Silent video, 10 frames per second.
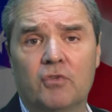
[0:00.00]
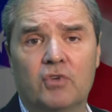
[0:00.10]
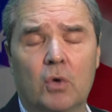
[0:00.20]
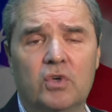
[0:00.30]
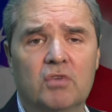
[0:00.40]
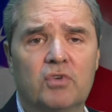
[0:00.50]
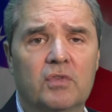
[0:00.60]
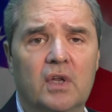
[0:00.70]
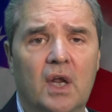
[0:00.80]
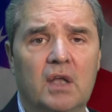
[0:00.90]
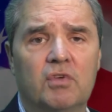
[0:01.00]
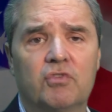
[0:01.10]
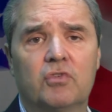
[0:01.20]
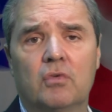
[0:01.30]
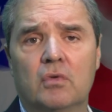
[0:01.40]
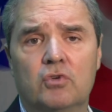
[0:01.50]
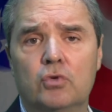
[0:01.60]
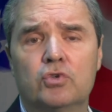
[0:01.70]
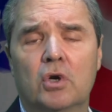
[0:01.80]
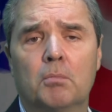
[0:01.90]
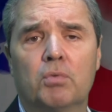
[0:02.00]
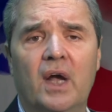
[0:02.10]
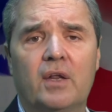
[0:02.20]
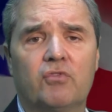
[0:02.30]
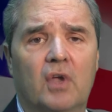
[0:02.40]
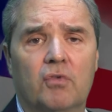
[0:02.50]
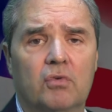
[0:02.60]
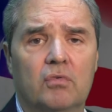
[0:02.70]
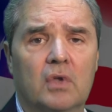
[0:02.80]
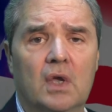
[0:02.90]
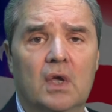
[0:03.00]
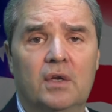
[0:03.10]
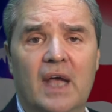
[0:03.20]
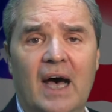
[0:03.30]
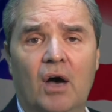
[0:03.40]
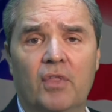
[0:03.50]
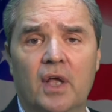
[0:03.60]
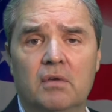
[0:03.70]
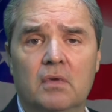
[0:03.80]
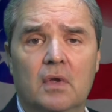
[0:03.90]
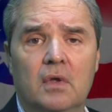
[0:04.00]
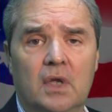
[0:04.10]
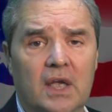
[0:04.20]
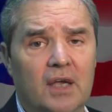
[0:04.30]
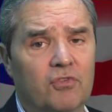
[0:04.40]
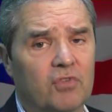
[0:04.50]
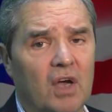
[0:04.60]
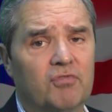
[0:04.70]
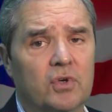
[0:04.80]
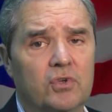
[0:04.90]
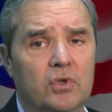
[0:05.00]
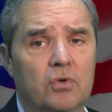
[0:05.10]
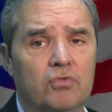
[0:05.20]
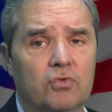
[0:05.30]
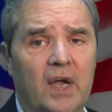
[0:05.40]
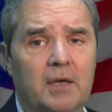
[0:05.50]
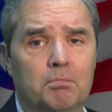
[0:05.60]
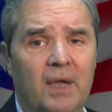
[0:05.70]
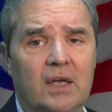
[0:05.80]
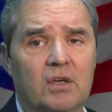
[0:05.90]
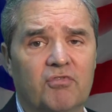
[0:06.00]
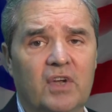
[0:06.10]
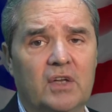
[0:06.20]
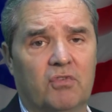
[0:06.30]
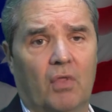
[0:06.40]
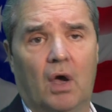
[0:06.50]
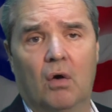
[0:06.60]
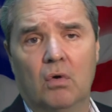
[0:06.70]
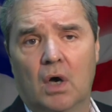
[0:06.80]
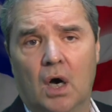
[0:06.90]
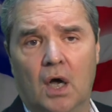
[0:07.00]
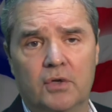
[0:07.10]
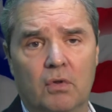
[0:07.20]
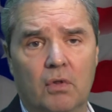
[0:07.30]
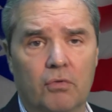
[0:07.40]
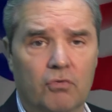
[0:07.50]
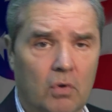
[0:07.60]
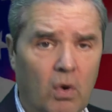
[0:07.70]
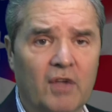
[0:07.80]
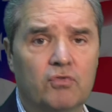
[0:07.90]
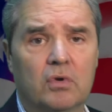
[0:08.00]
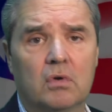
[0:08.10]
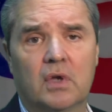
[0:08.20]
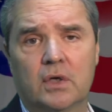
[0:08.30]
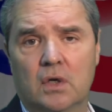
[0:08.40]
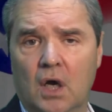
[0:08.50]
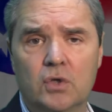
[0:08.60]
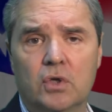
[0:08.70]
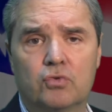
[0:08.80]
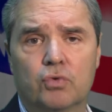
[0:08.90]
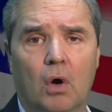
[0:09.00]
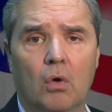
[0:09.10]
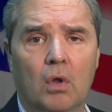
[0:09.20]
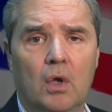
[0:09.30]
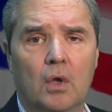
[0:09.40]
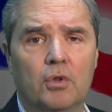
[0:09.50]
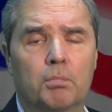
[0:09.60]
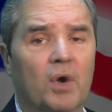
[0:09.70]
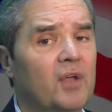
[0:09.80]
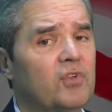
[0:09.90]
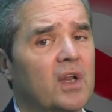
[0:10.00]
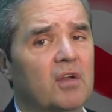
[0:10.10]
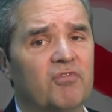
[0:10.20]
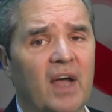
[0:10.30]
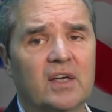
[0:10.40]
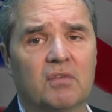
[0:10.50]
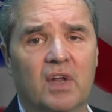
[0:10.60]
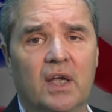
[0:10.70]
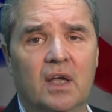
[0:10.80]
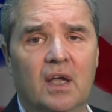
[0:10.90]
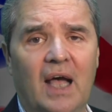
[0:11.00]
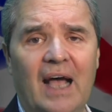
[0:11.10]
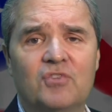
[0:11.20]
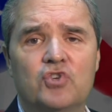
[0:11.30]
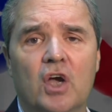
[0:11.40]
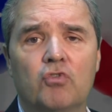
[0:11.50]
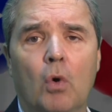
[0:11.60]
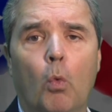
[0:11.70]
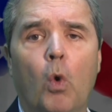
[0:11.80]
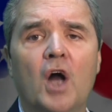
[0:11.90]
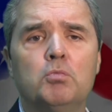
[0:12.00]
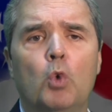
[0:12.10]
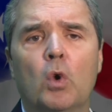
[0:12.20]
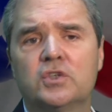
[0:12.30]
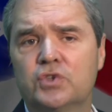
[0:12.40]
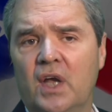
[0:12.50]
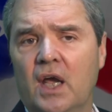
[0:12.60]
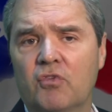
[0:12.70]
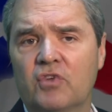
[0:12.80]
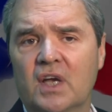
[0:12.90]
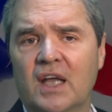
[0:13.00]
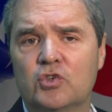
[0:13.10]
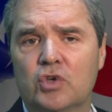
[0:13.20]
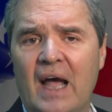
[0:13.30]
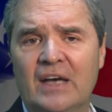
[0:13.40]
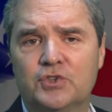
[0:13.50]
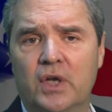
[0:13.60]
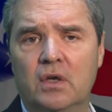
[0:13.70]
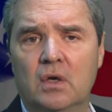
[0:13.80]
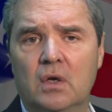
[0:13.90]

is no different than any of his 2-term predecessors. Now that he has suffered 2 straight big defeats, though, on the sequester and gun control, the president effectively has just one more chance to get traction